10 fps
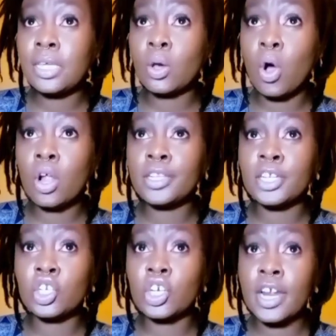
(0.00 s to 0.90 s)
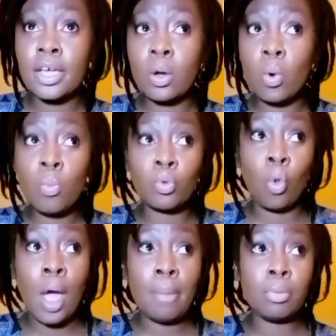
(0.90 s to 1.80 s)
he called the track
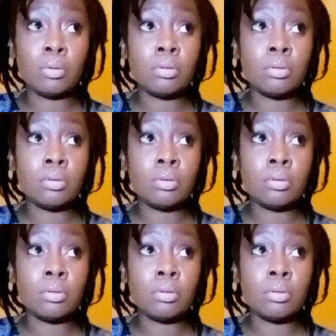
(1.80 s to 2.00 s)
"umwab,"